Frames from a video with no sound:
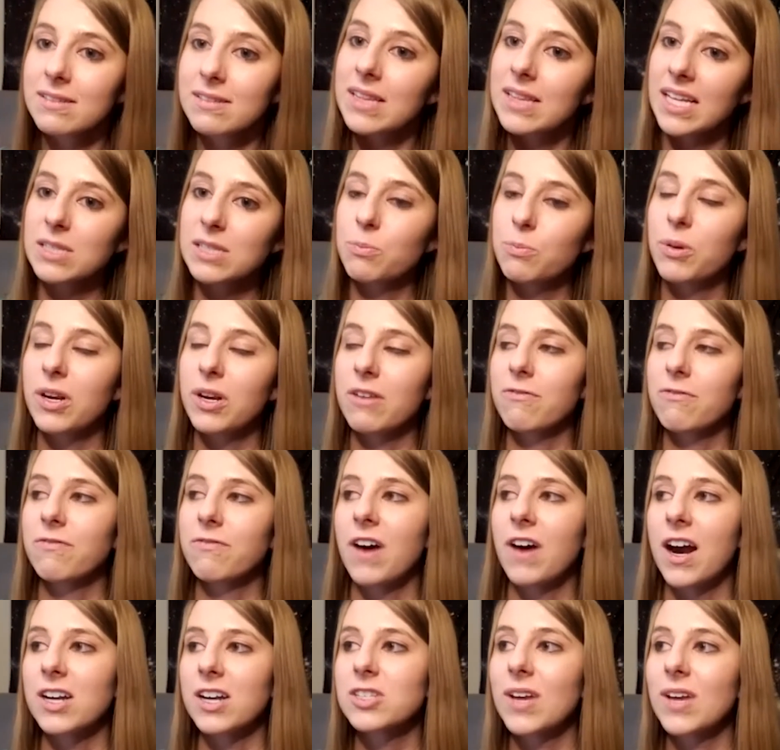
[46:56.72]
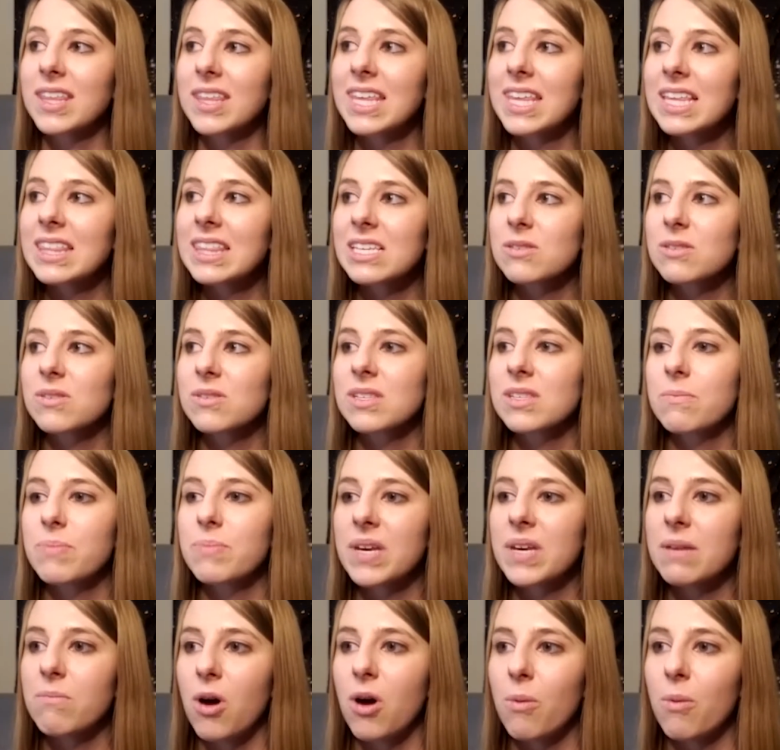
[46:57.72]
That's pretty far. So I think this was a
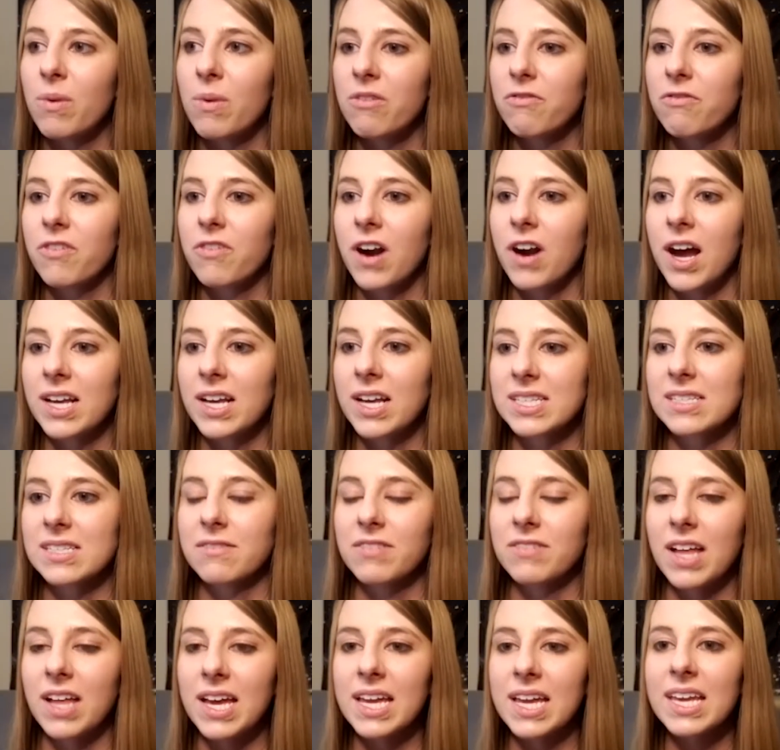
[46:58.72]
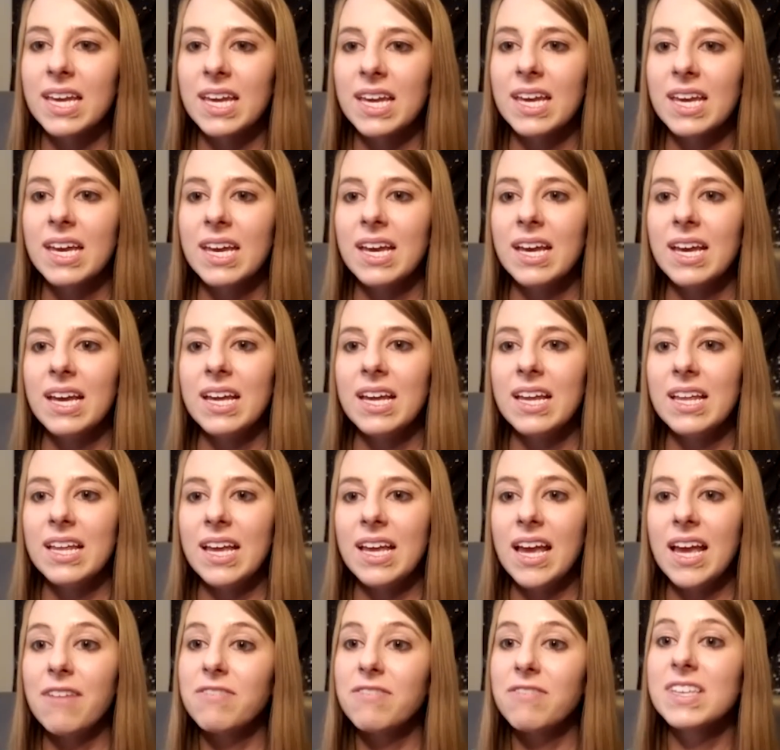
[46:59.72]
big moment for us of like,
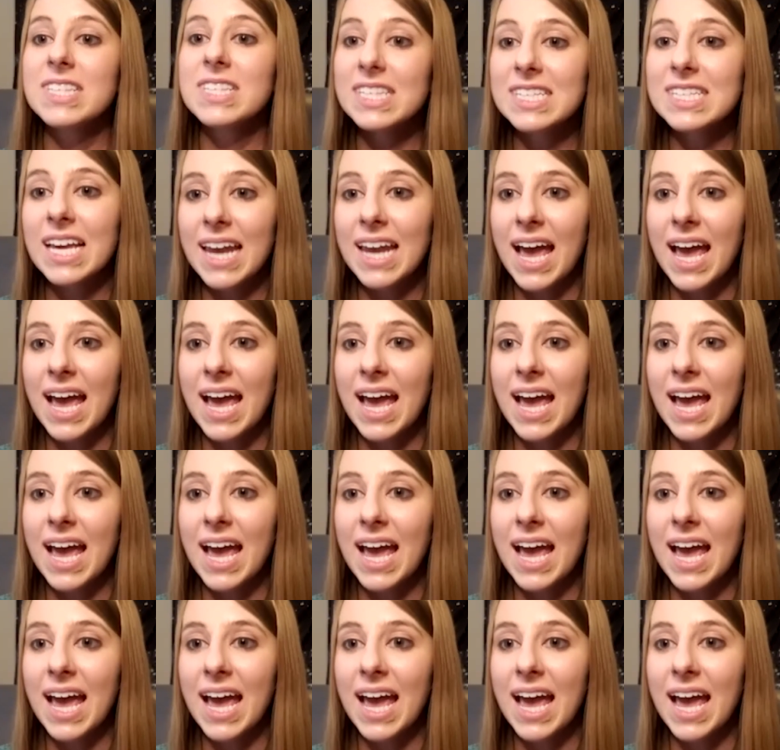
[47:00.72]
if this is going